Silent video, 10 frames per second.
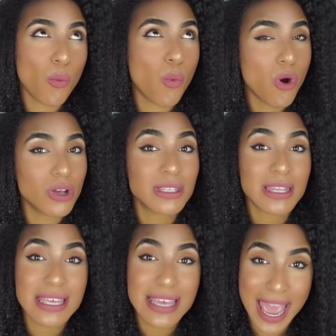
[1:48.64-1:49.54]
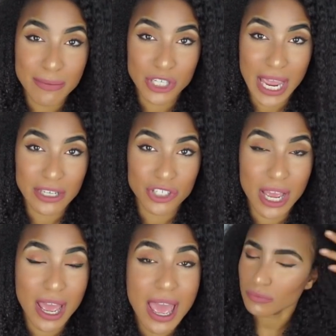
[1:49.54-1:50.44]
was the game
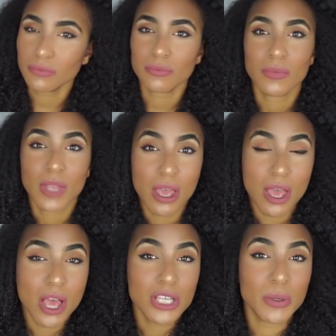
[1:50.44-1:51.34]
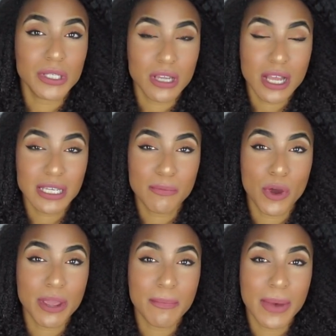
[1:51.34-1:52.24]
changer. So a starting
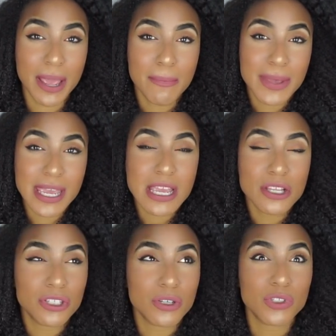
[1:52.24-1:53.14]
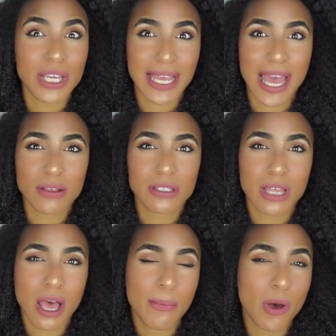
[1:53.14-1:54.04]
point might be to check out
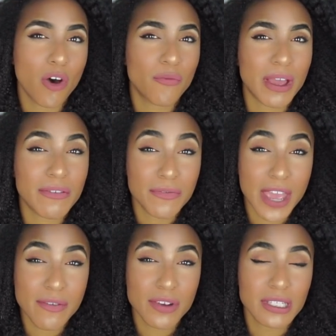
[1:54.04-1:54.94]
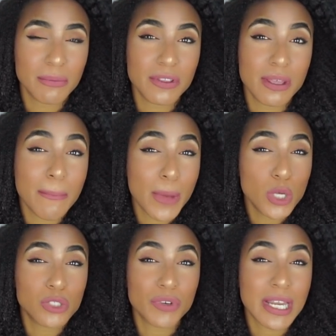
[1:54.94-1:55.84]
some of my favorites, some of the
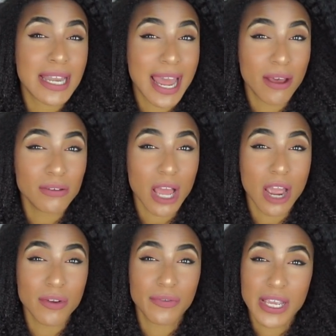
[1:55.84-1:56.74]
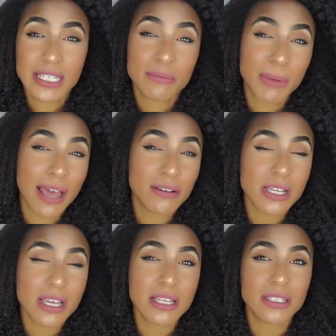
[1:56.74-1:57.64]
most renowned Ayurvedic
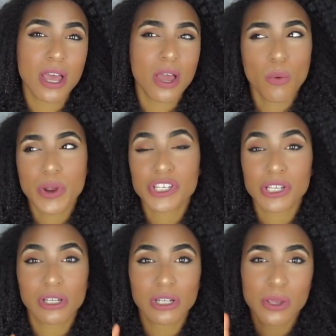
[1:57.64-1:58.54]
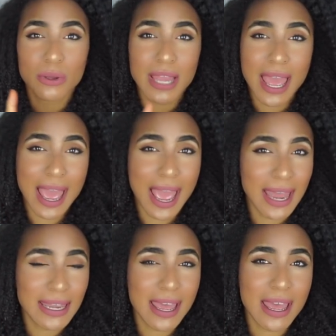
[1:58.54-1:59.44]
powders, which include
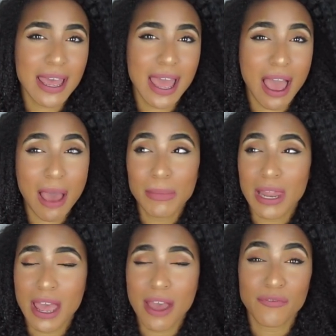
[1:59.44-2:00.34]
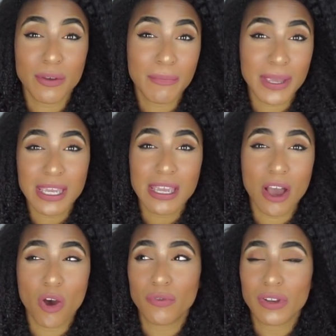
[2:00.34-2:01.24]
henna, amla, for
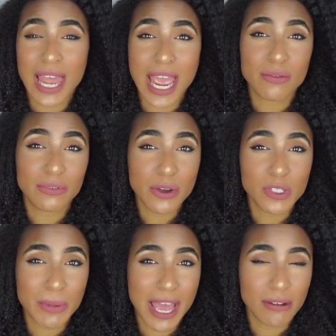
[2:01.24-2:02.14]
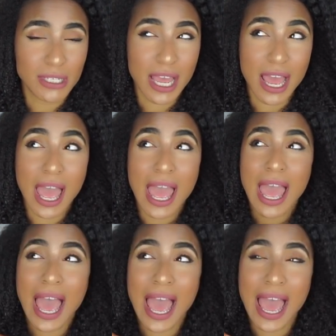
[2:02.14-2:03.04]
me of late rose powder,
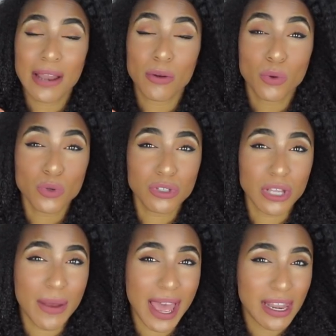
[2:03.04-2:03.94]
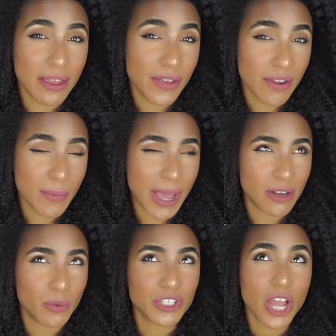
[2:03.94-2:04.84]
and also aloe vera
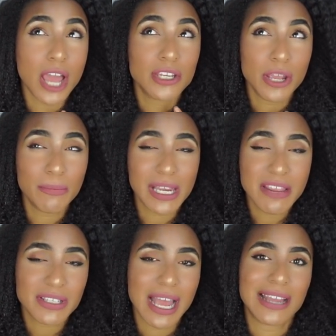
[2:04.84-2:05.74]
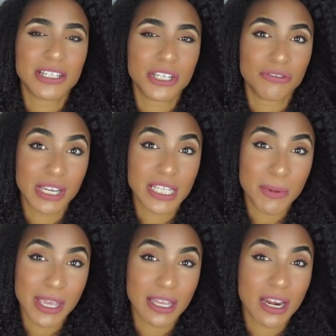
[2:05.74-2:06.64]
powder, which I don't believe is actually strictly
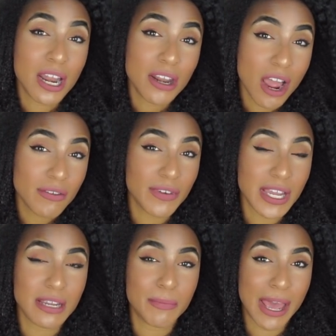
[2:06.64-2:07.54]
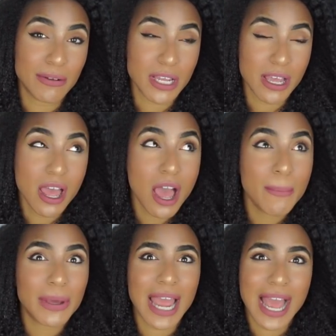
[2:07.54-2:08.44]
speaking an Ayurvedic powder,
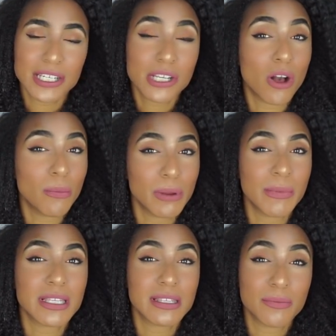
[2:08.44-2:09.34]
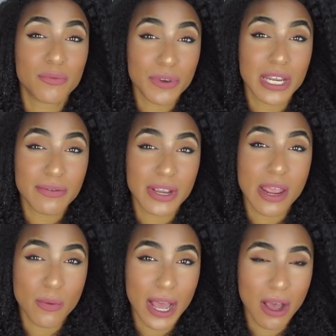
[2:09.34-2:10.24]
but it actually complements them
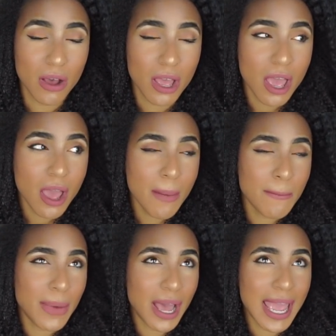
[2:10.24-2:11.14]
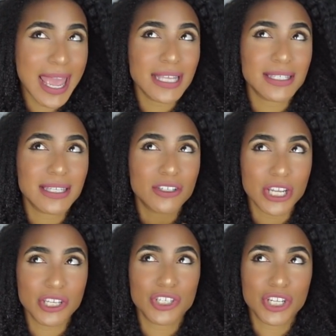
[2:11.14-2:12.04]
really well. My
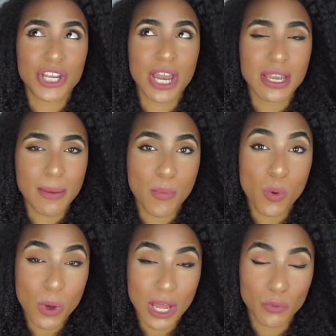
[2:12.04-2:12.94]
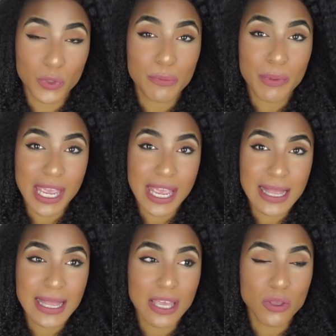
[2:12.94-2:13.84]
suggestion number one would
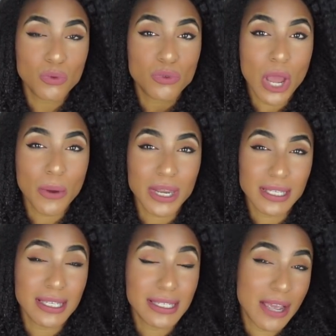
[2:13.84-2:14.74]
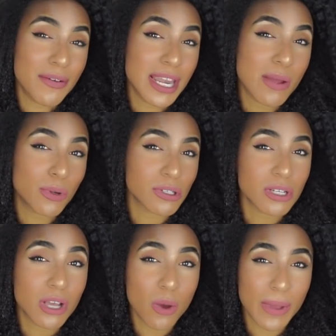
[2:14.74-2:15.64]
be that you don't necessarily want
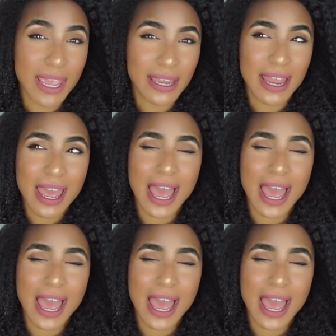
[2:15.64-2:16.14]
to go in